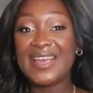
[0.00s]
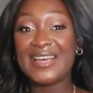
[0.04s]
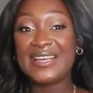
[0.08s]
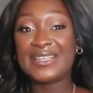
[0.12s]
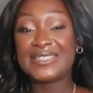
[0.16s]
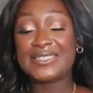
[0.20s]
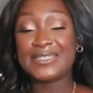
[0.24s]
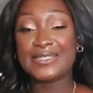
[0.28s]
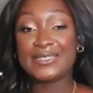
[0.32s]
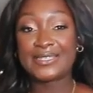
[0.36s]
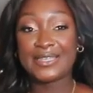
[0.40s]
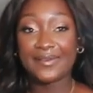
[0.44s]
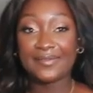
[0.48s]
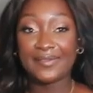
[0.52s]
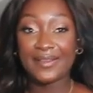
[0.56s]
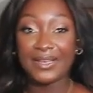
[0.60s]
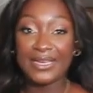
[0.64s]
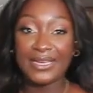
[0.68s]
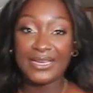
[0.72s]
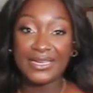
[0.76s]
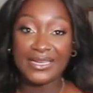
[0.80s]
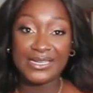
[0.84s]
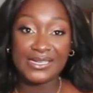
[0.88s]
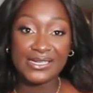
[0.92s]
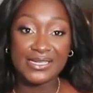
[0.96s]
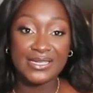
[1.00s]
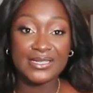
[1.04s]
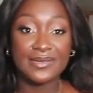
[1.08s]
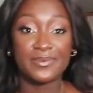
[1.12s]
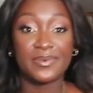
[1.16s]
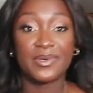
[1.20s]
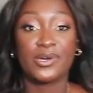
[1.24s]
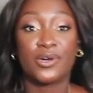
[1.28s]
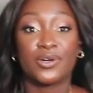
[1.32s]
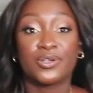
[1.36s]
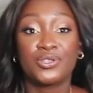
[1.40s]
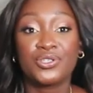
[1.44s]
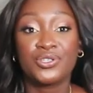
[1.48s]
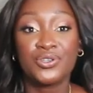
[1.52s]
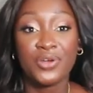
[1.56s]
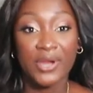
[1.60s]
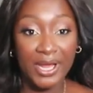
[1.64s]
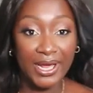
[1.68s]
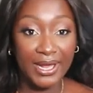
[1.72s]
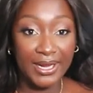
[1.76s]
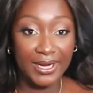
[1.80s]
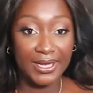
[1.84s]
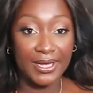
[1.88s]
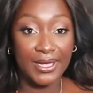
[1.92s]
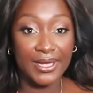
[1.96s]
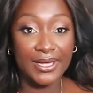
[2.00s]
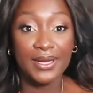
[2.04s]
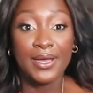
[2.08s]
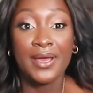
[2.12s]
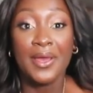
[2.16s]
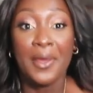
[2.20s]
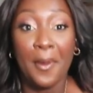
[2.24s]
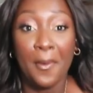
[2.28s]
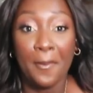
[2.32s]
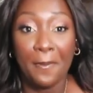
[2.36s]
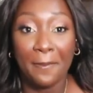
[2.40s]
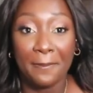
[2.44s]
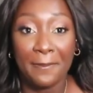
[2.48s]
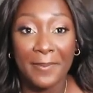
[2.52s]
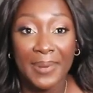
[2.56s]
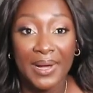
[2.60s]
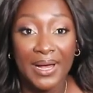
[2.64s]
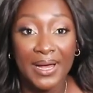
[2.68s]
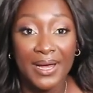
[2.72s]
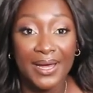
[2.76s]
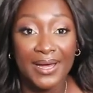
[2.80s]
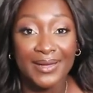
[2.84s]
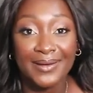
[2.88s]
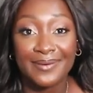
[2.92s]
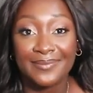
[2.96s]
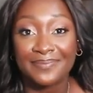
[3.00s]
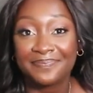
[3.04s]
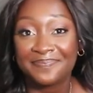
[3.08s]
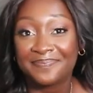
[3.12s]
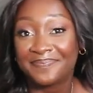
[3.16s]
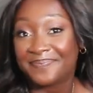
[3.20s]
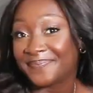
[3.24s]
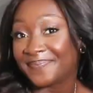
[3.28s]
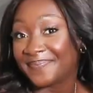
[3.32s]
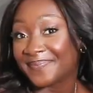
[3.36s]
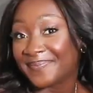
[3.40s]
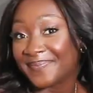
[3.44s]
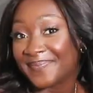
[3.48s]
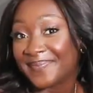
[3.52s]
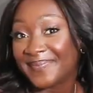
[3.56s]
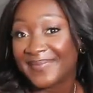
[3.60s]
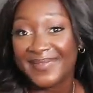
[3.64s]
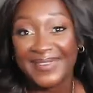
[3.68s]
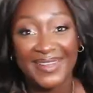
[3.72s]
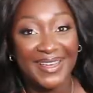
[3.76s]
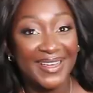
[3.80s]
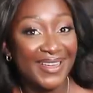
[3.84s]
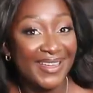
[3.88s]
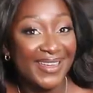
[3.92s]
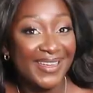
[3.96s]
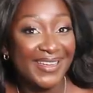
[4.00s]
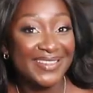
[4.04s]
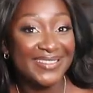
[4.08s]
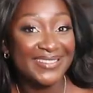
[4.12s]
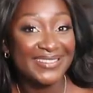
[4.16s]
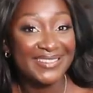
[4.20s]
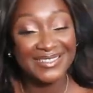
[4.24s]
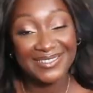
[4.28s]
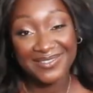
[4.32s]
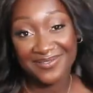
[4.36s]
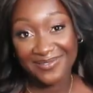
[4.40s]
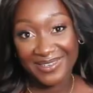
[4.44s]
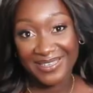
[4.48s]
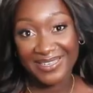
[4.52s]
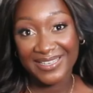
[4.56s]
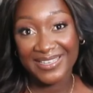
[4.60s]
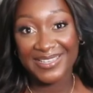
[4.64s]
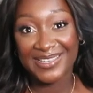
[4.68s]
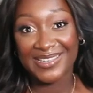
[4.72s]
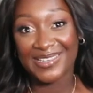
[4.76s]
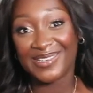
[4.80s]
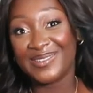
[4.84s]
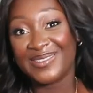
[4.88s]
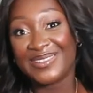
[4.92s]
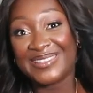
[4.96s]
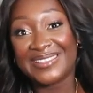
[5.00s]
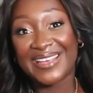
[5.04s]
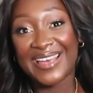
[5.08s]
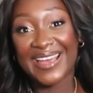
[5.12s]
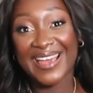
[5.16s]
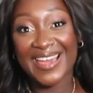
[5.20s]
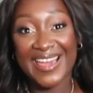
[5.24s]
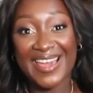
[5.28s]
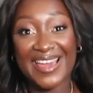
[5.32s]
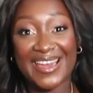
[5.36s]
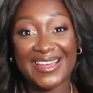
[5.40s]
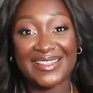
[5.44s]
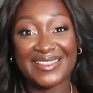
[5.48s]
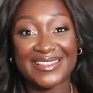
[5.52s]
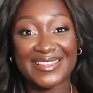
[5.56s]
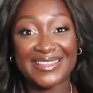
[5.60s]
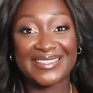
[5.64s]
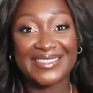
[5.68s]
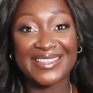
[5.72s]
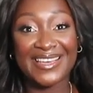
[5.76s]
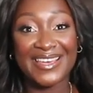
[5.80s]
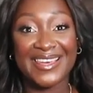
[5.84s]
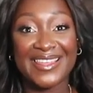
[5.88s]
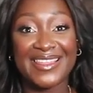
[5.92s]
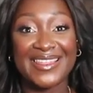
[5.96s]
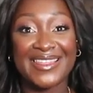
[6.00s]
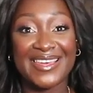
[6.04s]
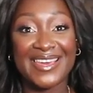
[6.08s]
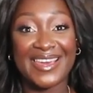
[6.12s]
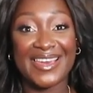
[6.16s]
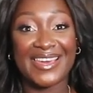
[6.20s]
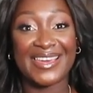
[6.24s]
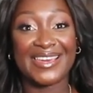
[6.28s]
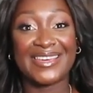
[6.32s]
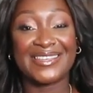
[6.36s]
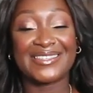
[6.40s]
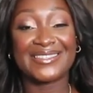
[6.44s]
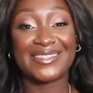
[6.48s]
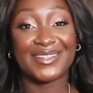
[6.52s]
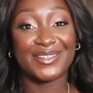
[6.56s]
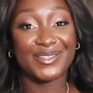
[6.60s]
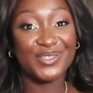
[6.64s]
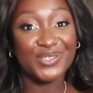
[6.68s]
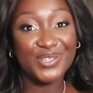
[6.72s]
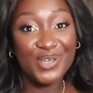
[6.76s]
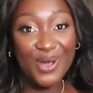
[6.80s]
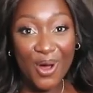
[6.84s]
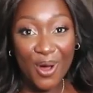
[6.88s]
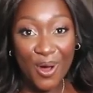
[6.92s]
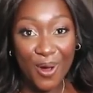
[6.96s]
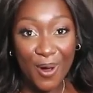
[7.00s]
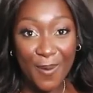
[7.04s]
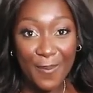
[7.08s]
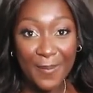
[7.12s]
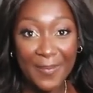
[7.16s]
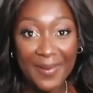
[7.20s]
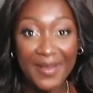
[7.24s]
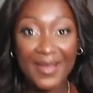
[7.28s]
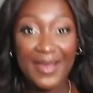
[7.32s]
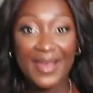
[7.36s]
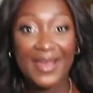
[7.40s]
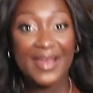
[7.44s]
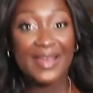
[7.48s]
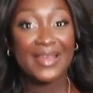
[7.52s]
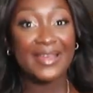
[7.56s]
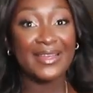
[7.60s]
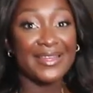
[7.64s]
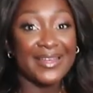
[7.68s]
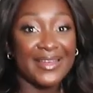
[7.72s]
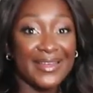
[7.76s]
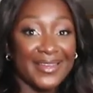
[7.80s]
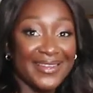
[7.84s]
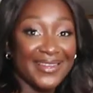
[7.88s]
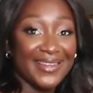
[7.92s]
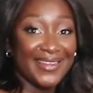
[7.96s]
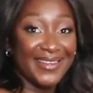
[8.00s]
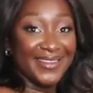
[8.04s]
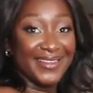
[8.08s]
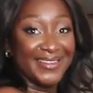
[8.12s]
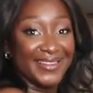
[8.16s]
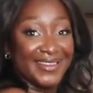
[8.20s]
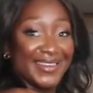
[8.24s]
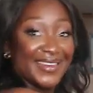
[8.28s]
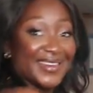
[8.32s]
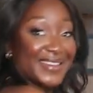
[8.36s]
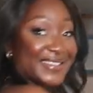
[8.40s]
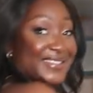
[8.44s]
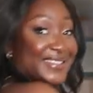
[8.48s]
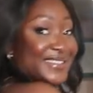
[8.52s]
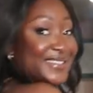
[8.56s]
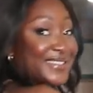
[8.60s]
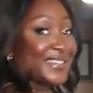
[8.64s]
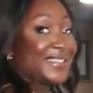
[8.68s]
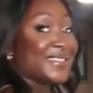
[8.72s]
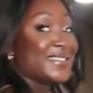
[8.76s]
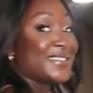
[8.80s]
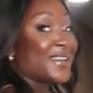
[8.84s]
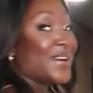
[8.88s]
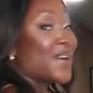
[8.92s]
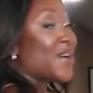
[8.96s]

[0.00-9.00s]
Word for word: she definitely needs to be traded but she's really cute and the second thing is the top it's just a